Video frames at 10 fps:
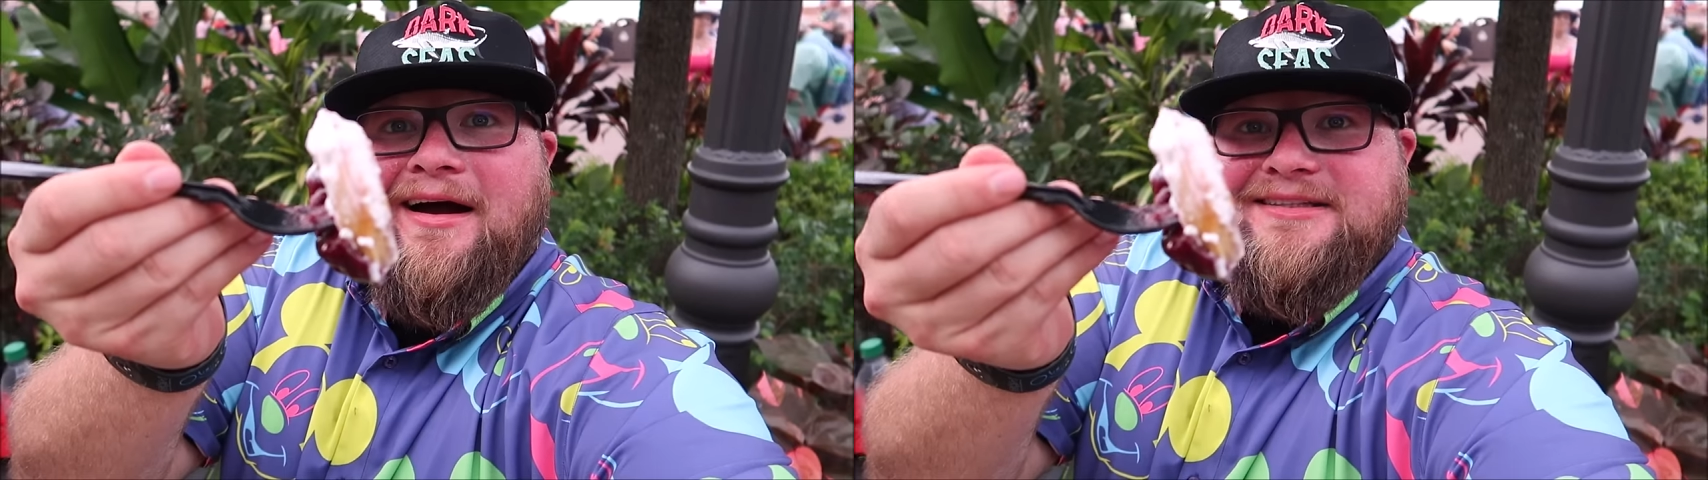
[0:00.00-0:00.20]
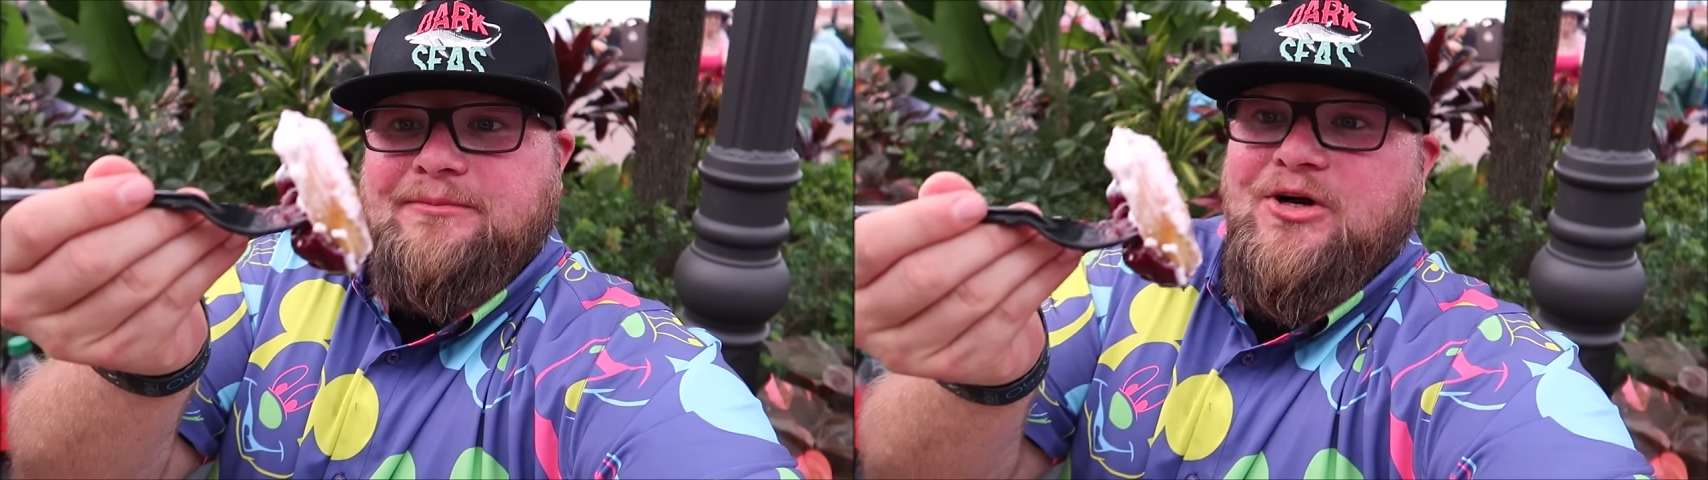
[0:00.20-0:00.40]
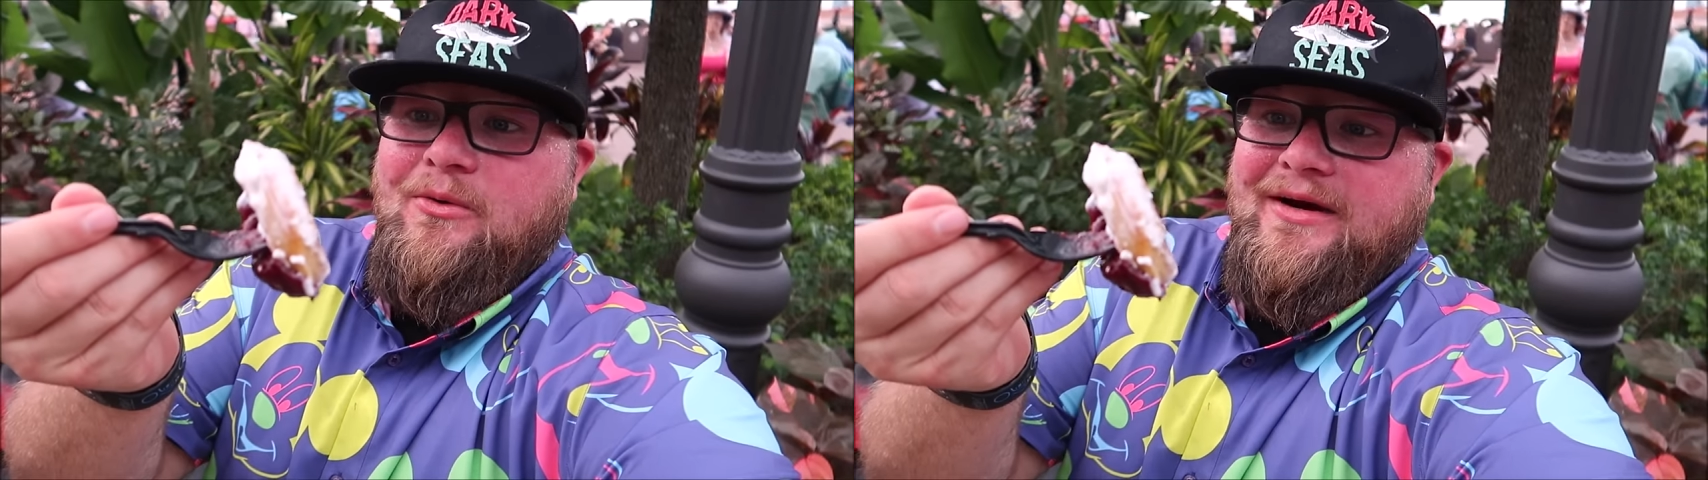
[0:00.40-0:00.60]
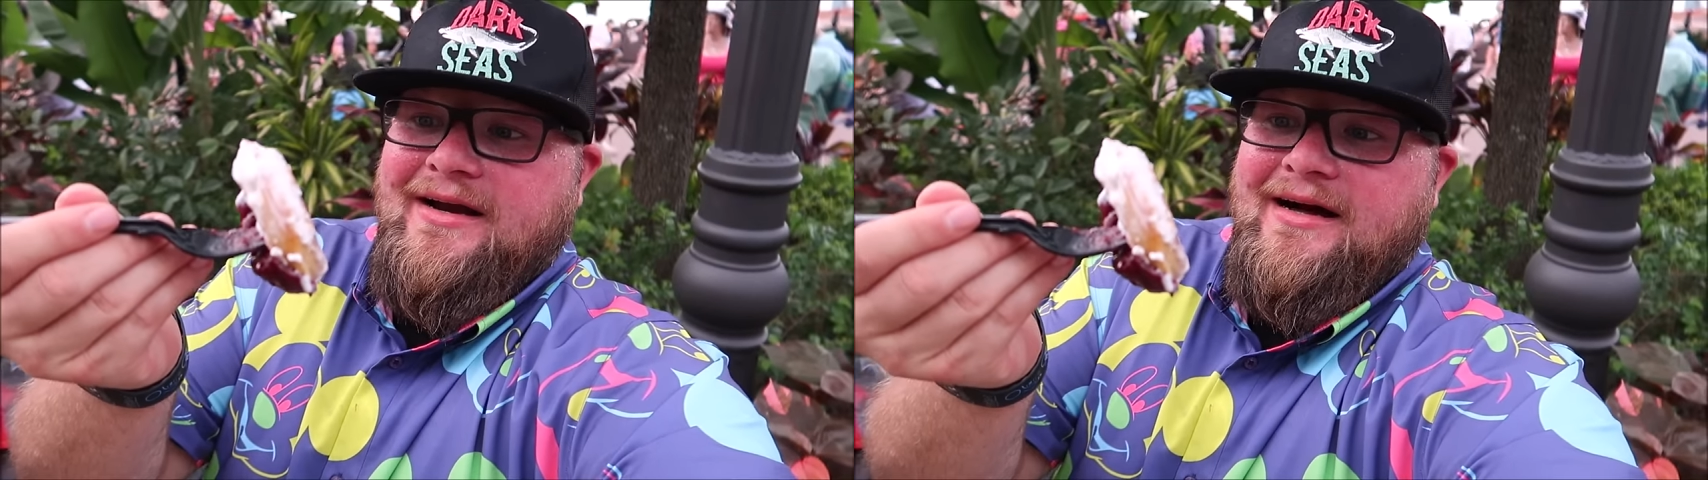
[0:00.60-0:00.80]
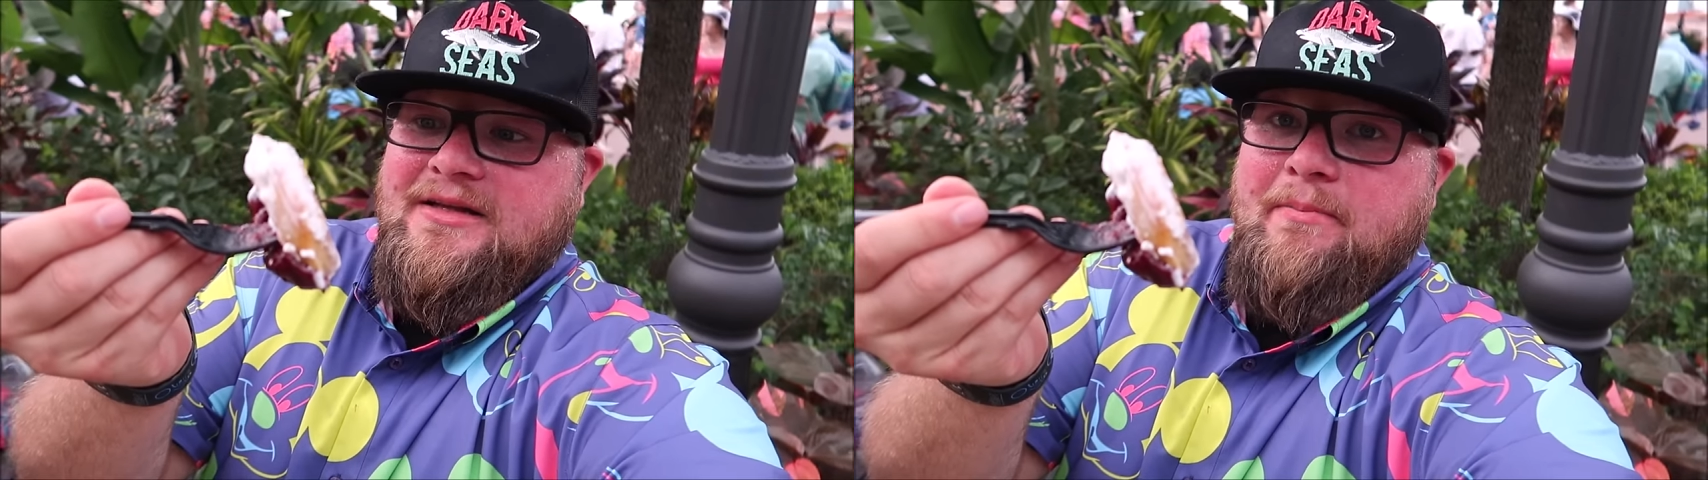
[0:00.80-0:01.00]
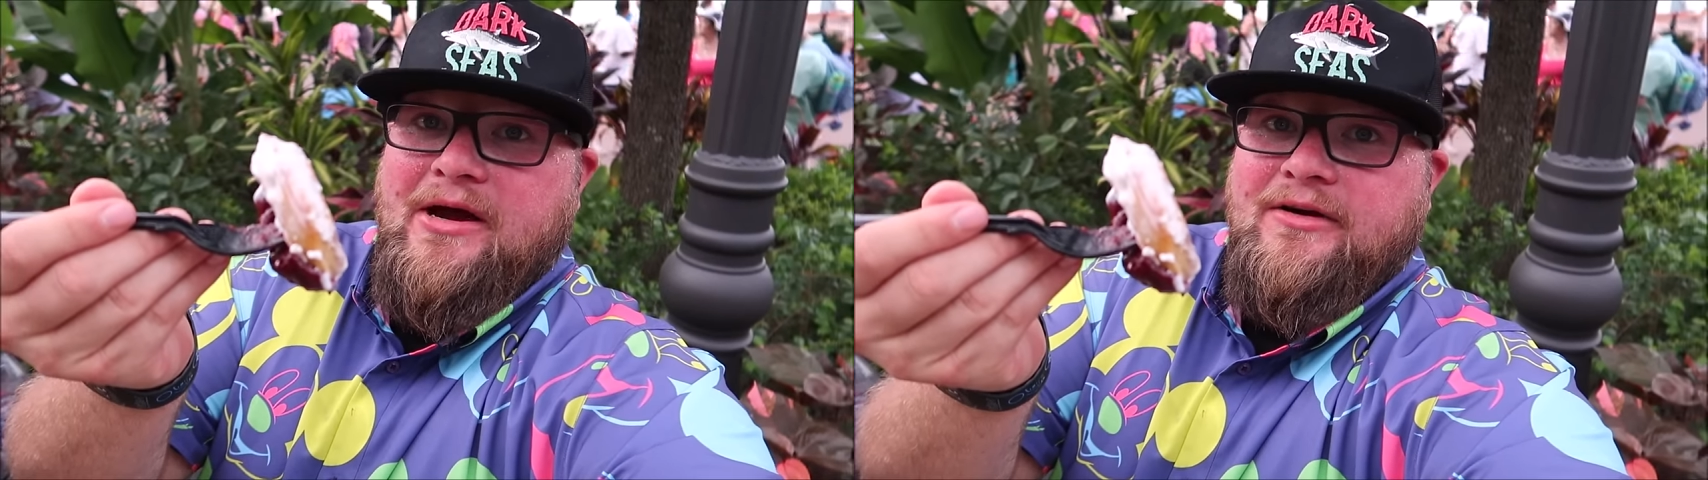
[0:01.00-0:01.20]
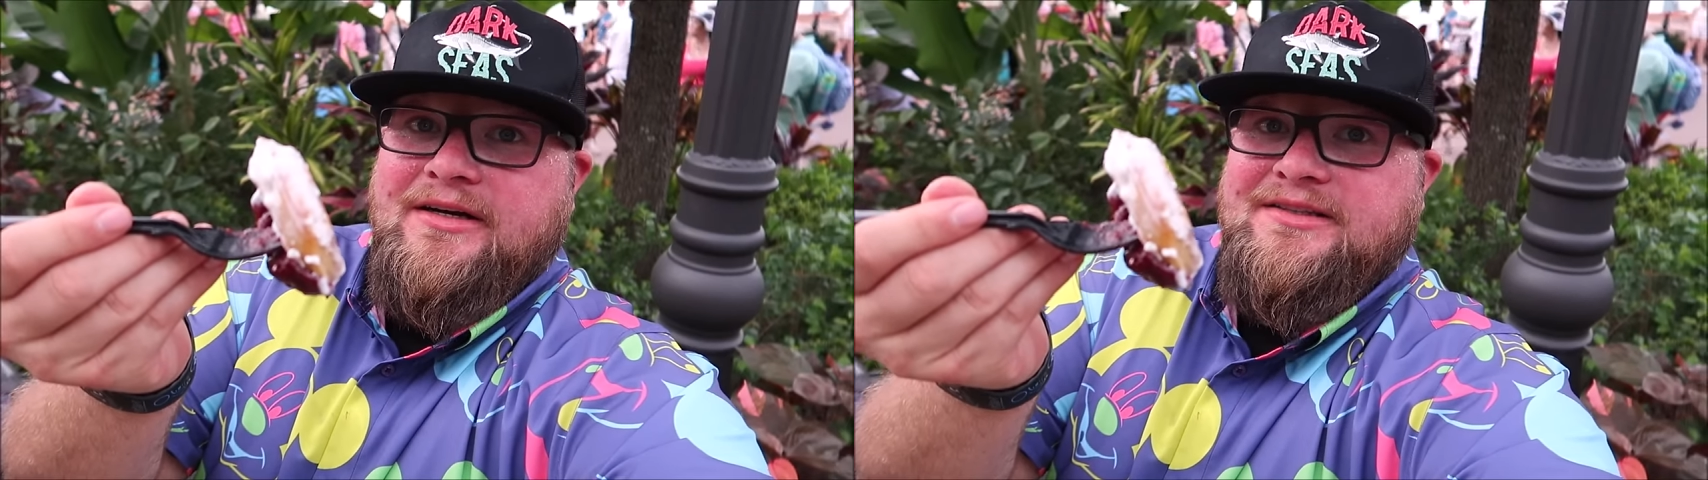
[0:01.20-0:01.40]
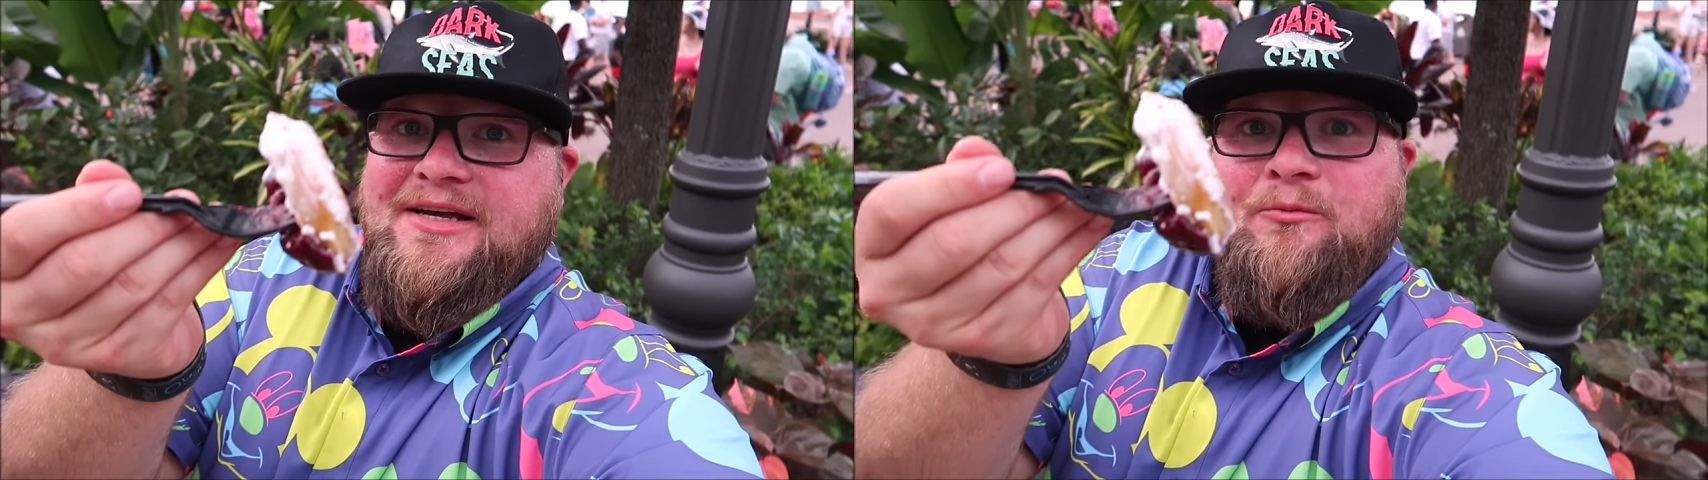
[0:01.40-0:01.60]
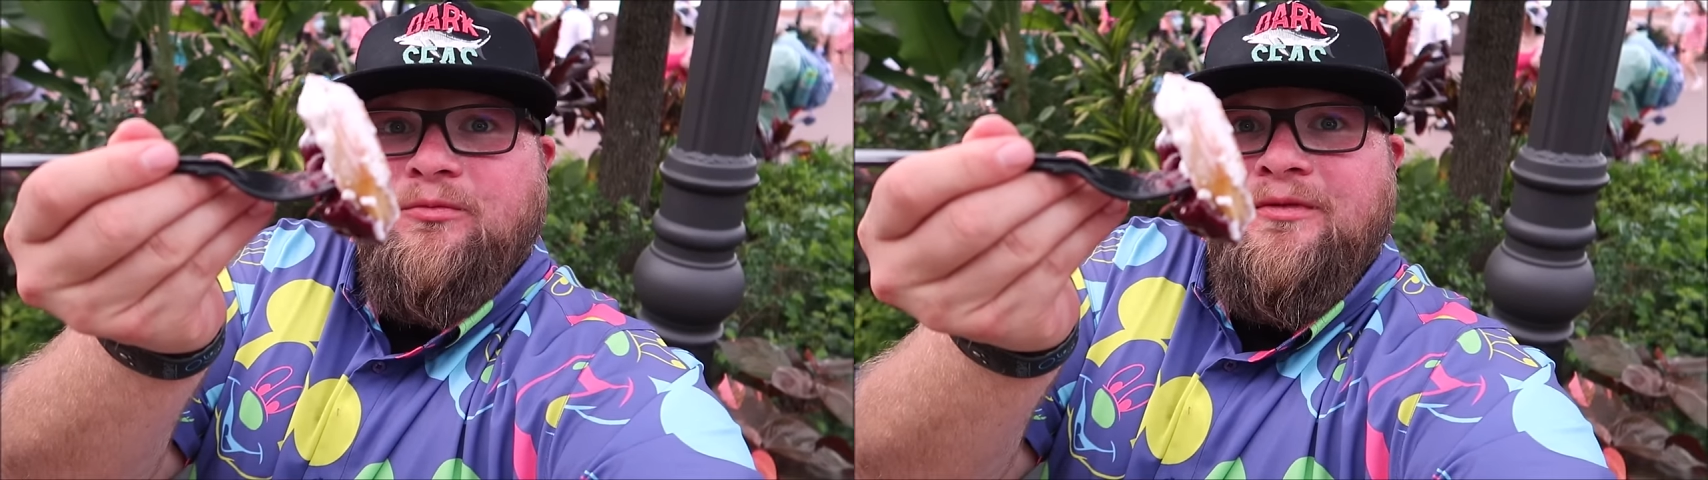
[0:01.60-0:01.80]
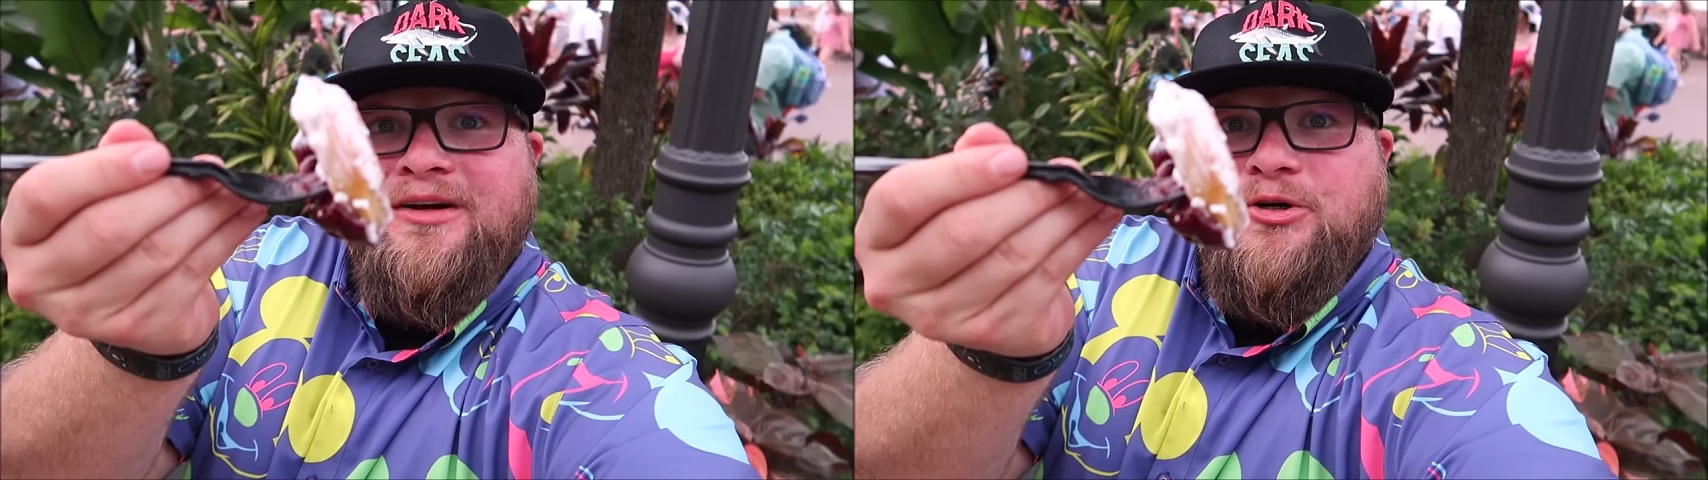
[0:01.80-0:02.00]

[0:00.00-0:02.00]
right, so I'm going in on the berries and